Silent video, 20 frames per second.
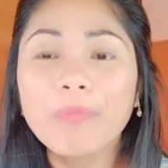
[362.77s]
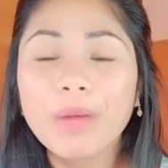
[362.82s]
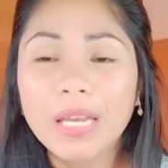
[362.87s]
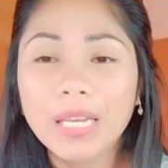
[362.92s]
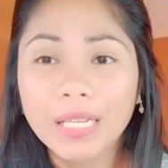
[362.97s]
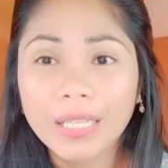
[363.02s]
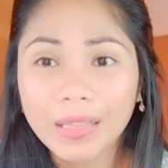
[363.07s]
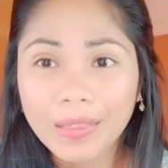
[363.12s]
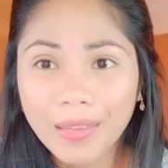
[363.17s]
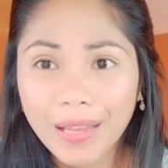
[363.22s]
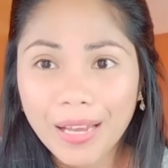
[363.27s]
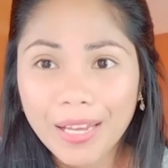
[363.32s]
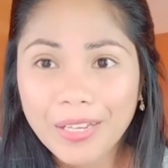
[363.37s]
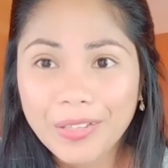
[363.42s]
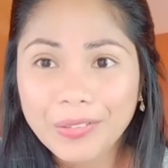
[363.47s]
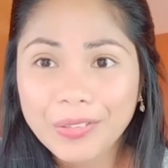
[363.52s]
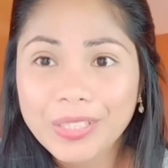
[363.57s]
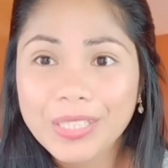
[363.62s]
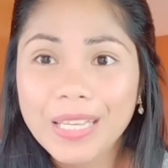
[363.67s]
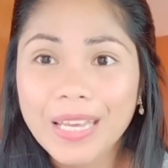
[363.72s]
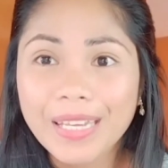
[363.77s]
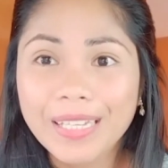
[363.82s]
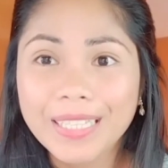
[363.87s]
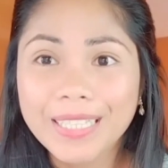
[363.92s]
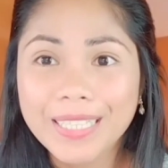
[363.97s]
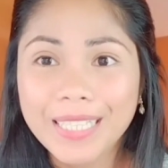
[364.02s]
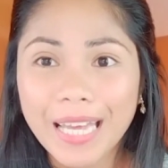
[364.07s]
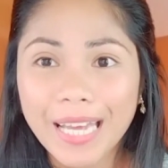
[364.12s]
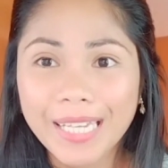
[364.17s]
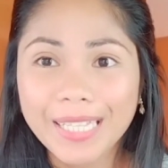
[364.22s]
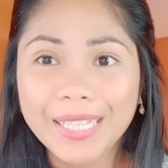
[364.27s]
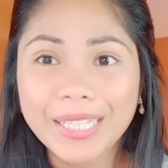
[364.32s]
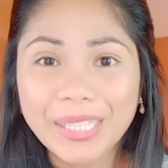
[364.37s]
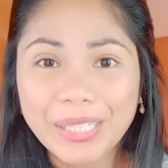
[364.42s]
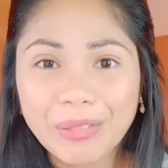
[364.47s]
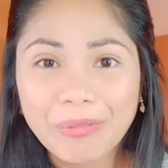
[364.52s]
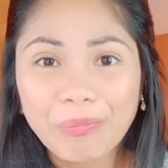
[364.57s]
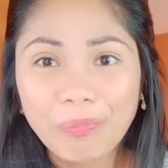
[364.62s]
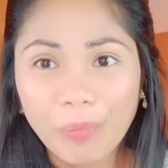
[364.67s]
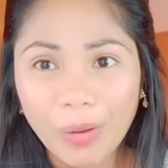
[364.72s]
lang tayo sa
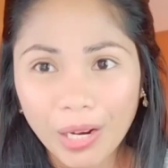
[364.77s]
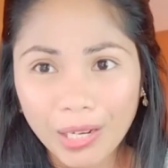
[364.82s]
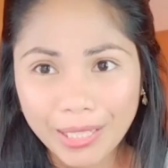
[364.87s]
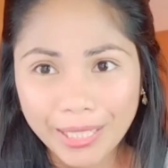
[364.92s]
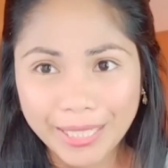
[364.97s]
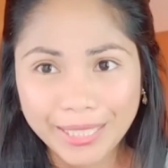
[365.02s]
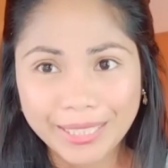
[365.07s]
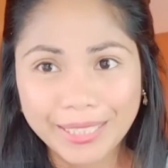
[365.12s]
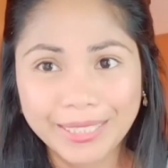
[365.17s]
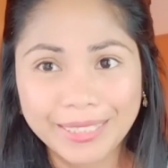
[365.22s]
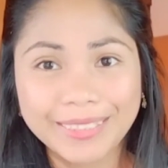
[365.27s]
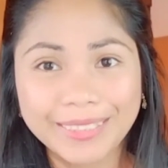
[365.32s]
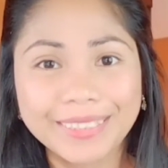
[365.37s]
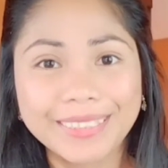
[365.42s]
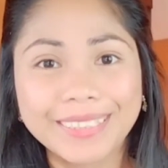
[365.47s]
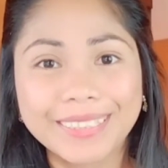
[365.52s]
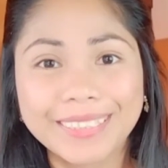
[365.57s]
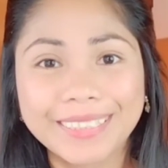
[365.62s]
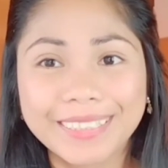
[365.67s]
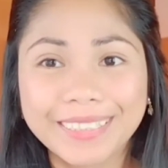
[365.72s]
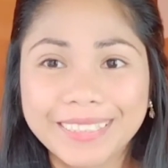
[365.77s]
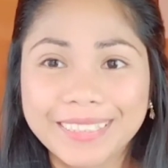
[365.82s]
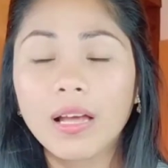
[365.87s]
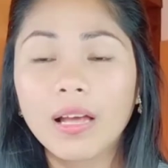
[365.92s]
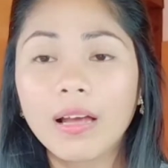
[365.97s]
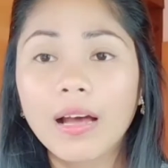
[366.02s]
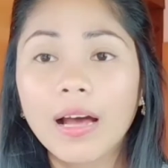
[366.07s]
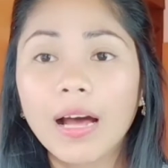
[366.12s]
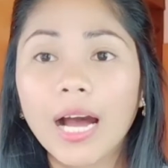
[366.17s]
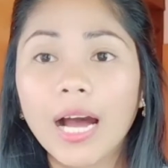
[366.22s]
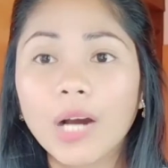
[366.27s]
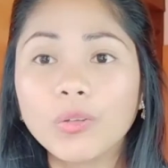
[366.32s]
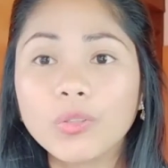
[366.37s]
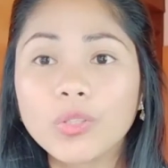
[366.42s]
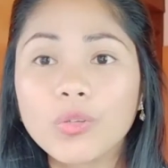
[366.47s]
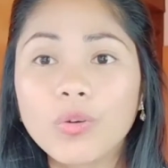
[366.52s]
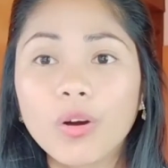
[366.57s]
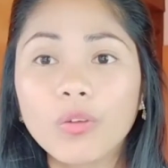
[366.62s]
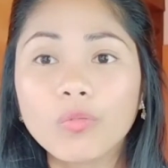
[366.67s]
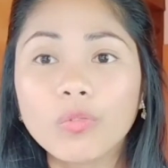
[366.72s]
exciting part. How
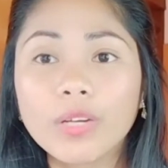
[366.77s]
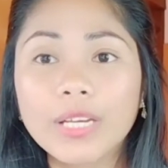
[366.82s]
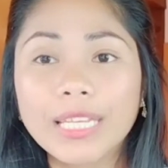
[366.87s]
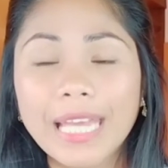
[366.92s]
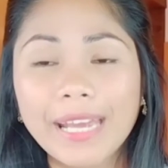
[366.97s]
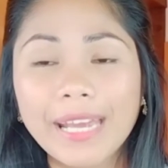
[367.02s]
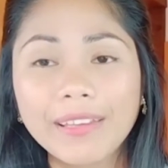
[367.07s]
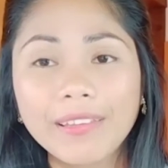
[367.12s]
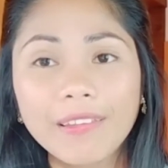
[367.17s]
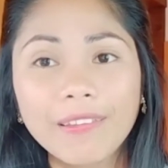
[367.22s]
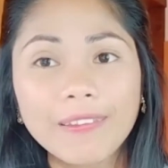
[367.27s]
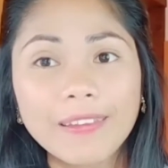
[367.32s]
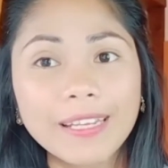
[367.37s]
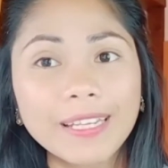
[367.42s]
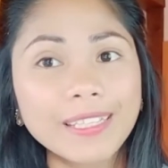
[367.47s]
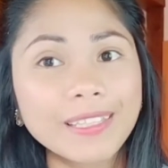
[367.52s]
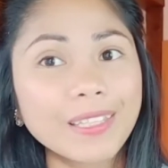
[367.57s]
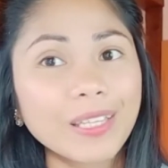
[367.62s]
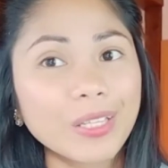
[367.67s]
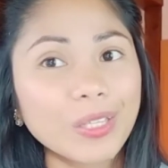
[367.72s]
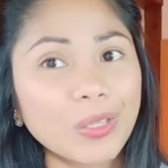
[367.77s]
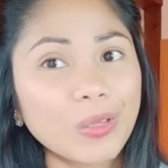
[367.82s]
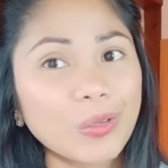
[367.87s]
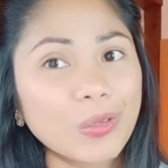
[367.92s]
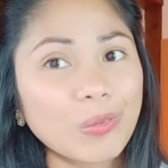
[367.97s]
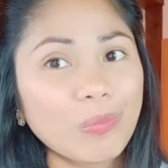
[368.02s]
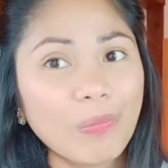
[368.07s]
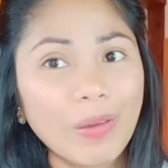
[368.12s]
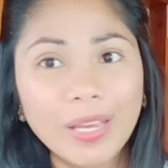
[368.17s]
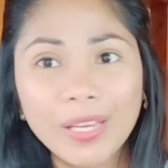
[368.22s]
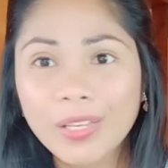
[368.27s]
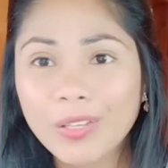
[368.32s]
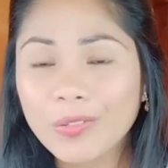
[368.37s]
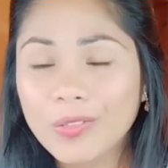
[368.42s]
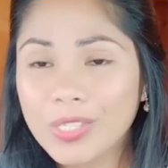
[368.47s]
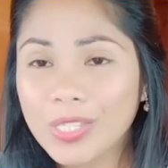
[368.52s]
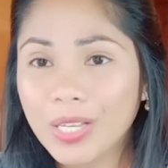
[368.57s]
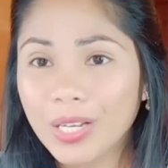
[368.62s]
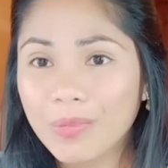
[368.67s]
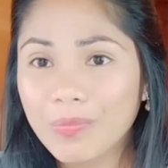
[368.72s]
to avoid anything that could make you
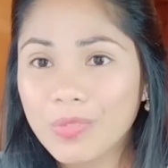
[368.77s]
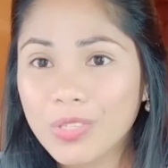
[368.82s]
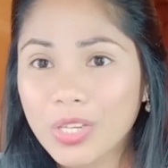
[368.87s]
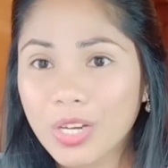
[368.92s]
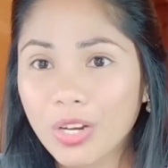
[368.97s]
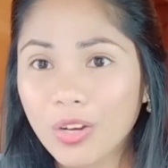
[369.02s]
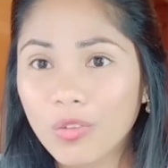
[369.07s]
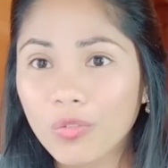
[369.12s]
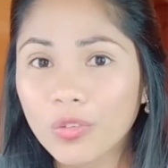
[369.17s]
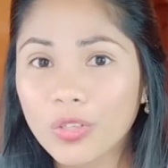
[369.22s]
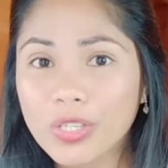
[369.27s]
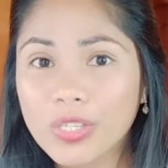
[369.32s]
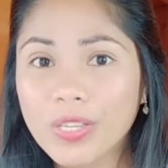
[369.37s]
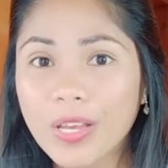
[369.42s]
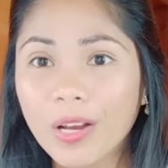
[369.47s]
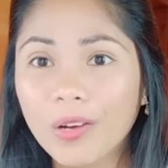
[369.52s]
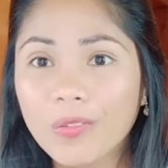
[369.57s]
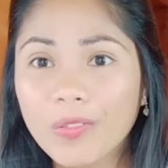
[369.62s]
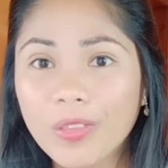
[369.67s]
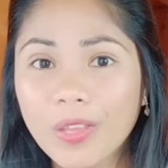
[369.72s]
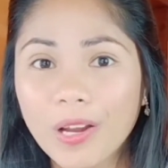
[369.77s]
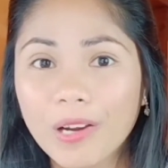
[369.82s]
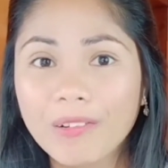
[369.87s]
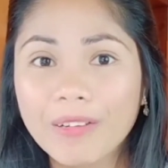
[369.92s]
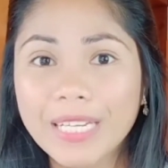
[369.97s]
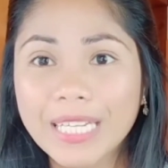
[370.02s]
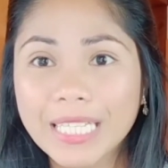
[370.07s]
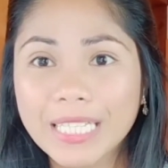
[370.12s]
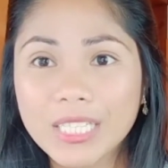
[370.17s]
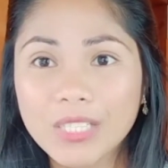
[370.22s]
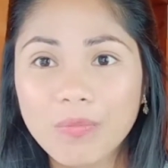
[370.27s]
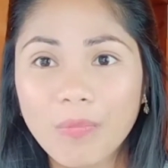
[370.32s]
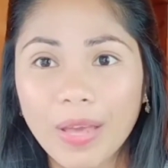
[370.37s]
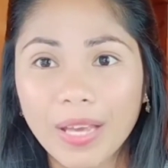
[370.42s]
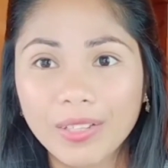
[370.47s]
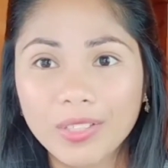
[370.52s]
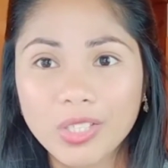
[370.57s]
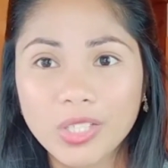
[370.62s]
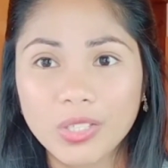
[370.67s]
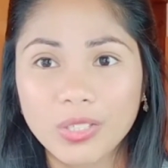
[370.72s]
subject for secondary
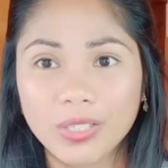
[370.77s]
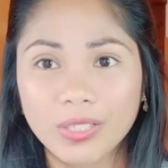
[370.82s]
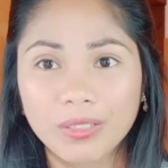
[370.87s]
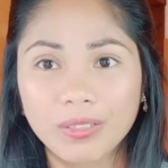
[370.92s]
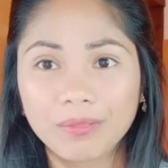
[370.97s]
inspection.